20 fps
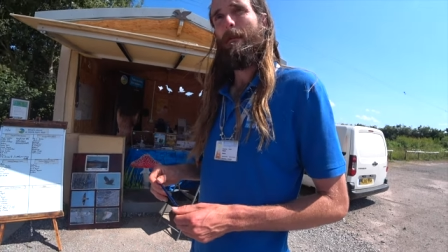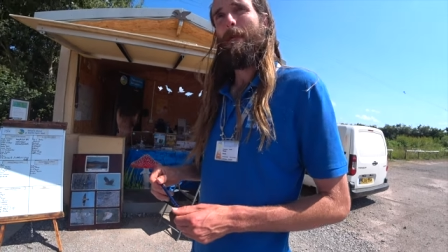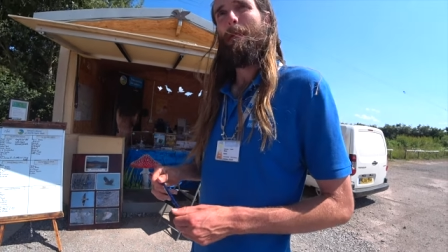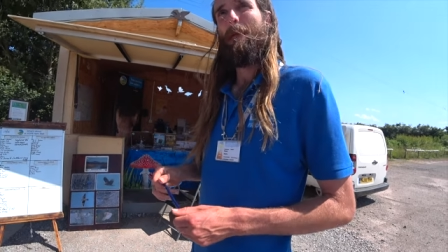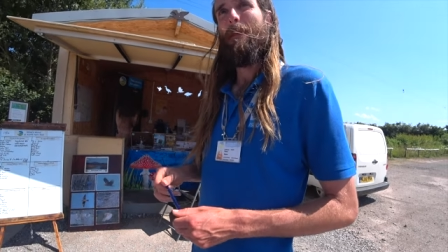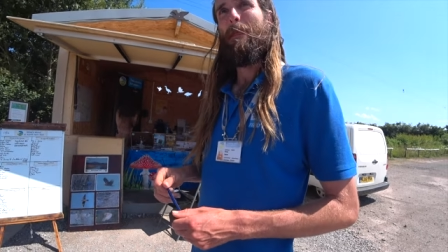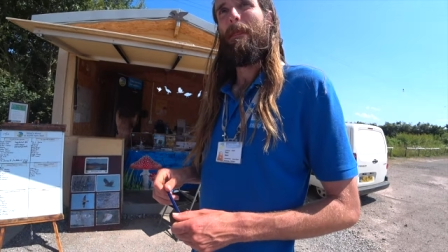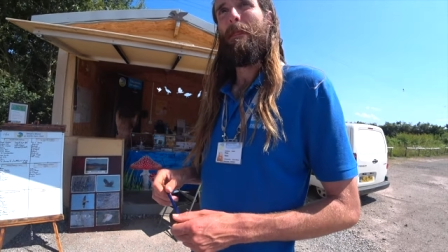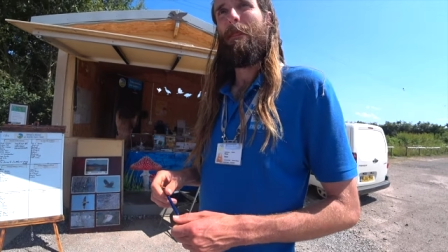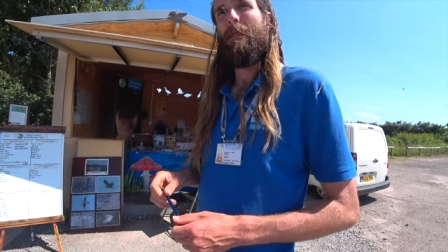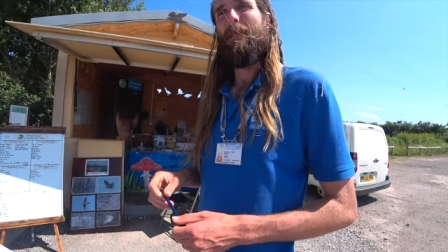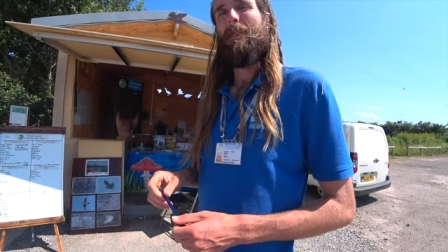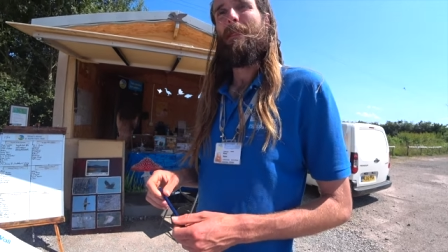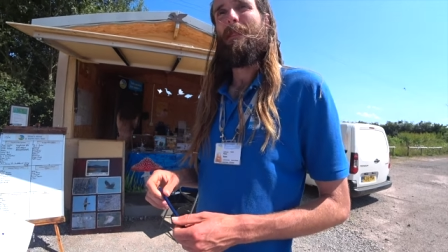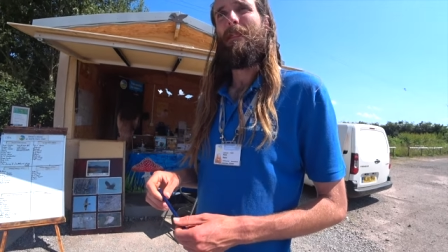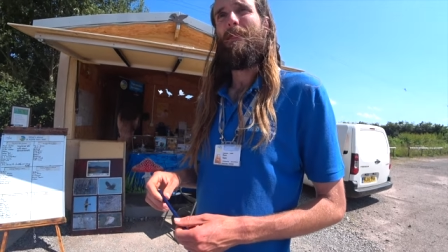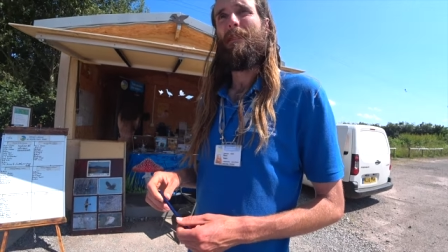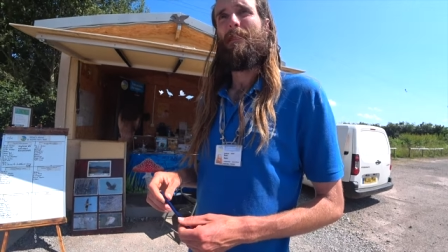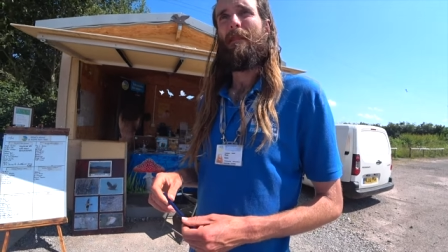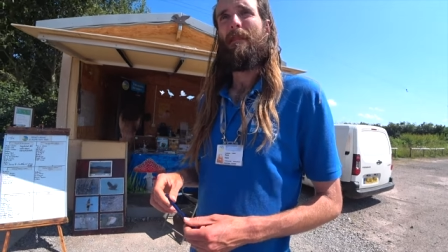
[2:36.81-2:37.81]
you're likely to see
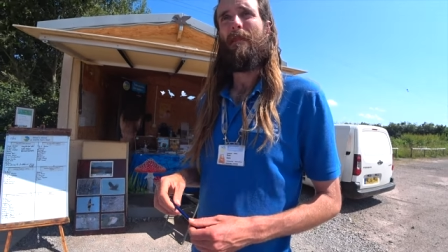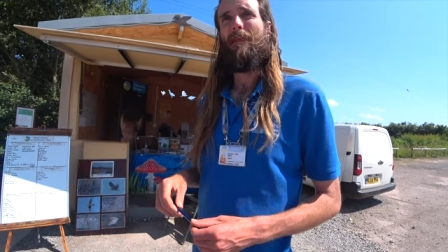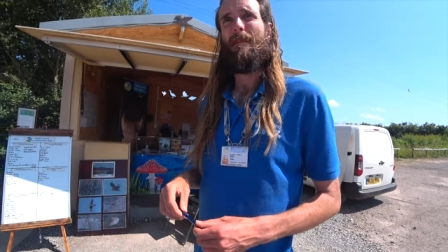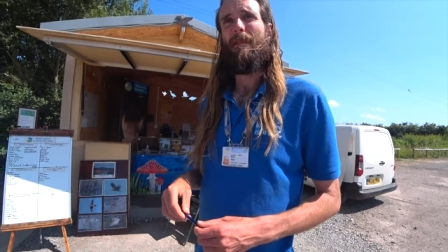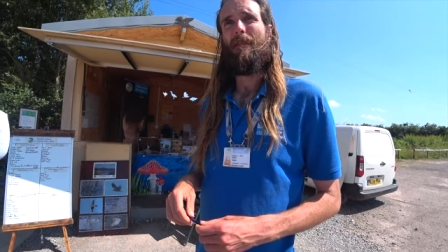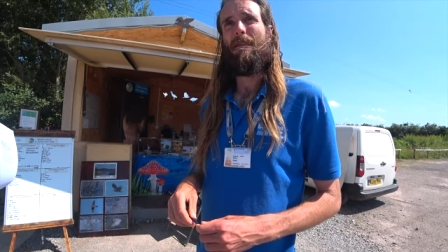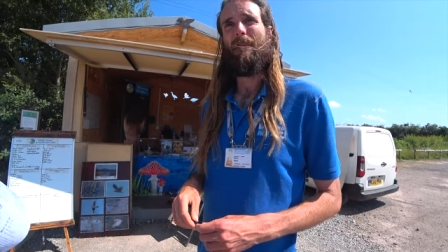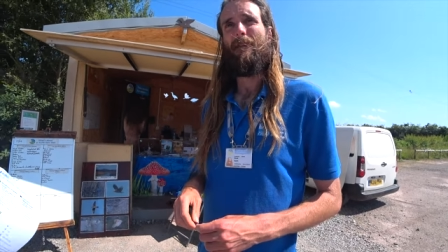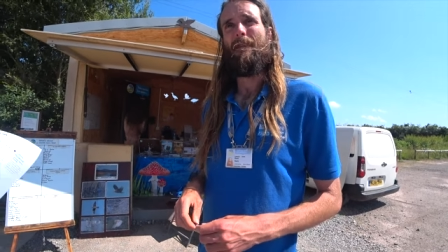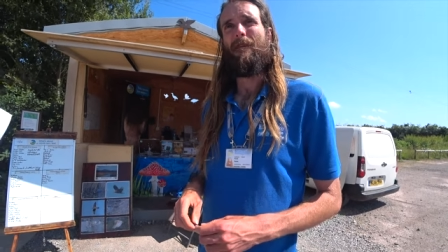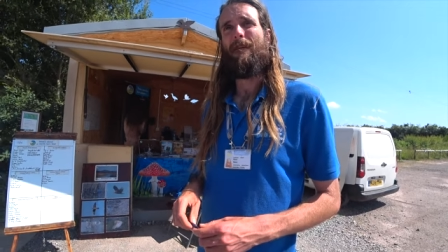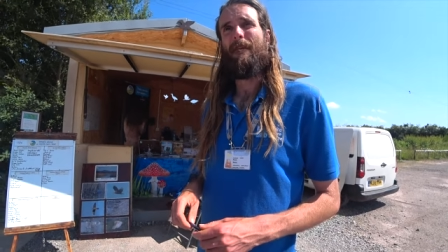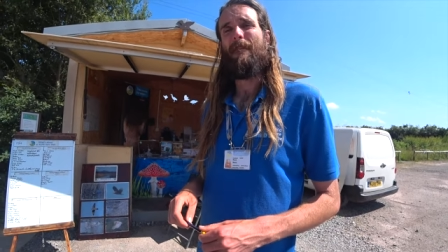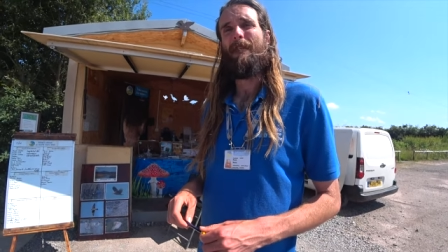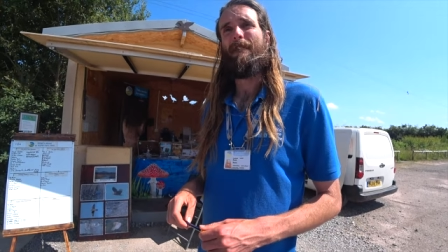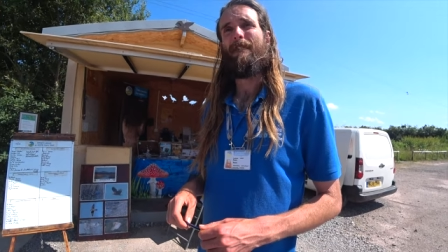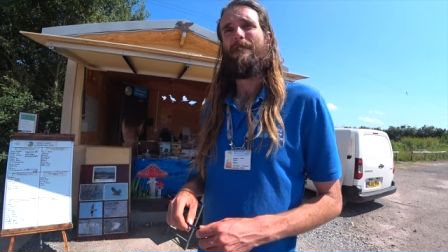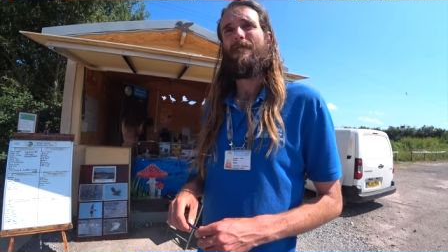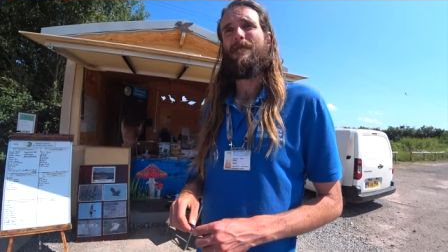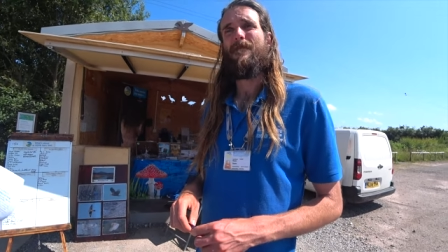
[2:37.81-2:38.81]
the birds
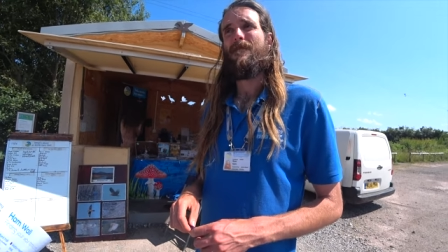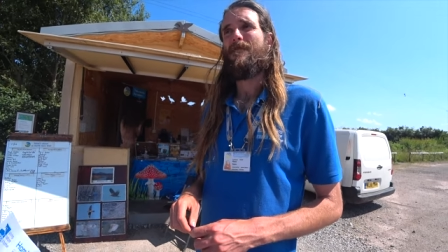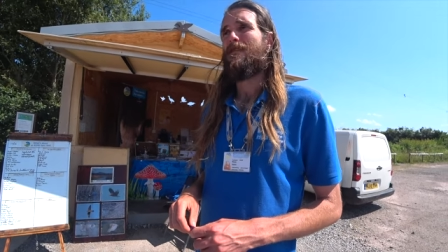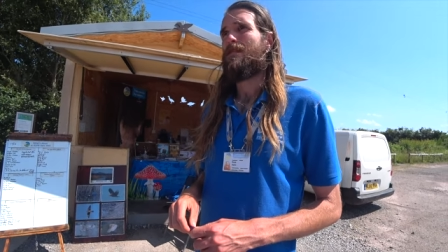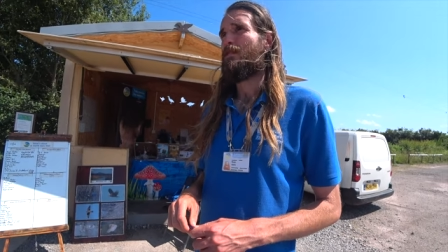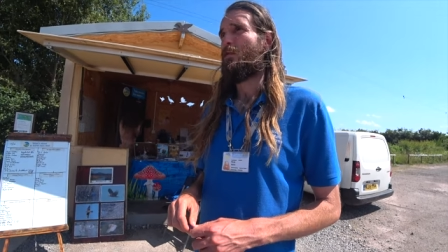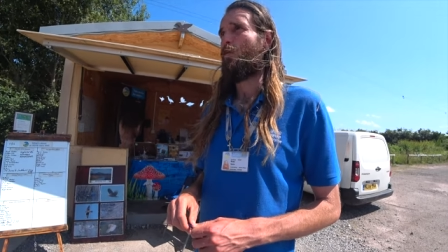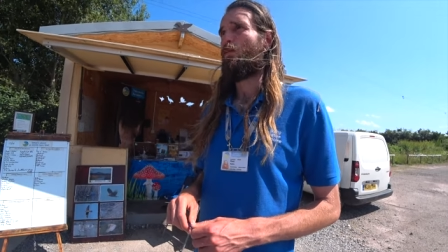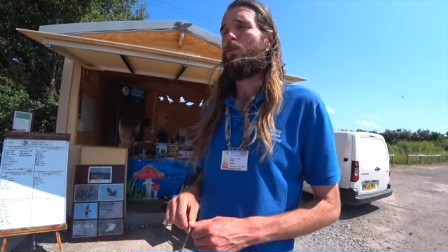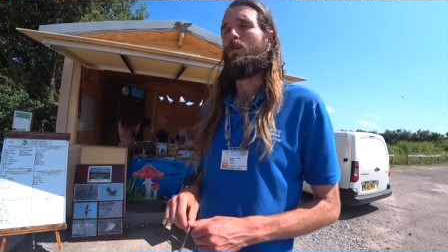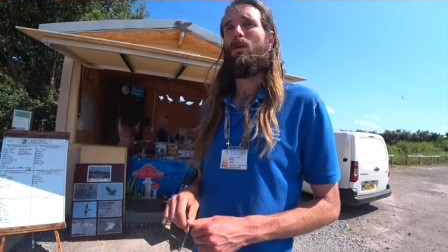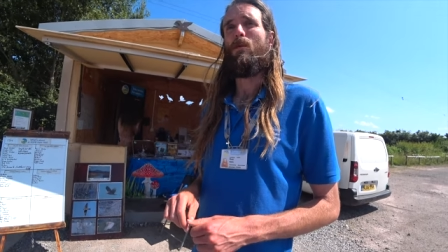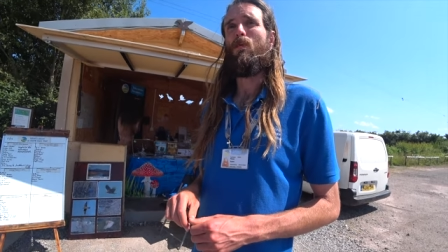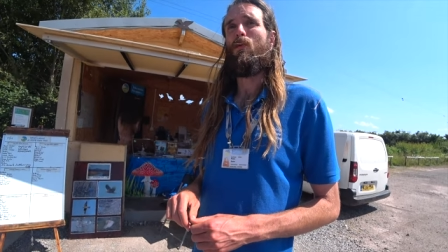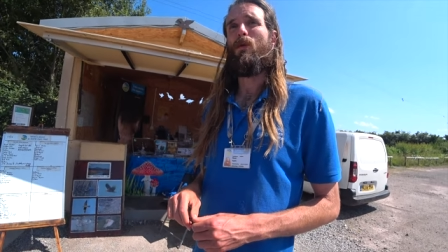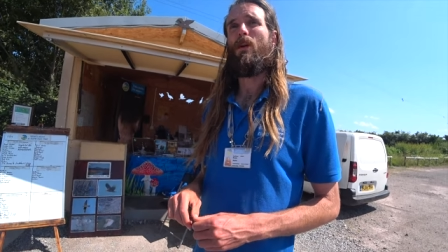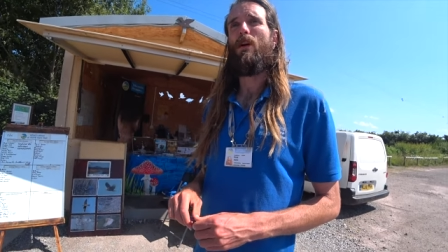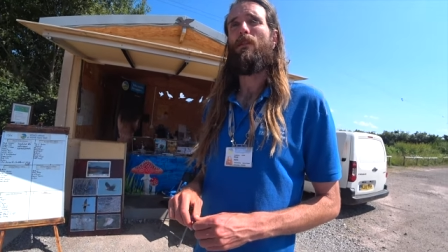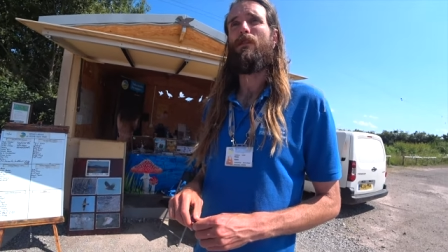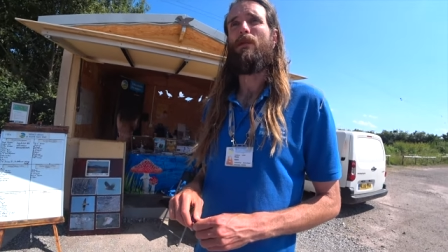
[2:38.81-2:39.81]
all the time during the day.
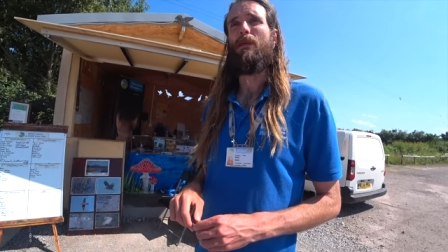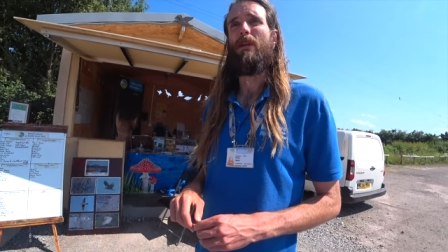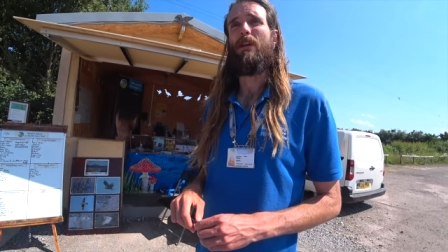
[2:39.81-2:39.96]
All over the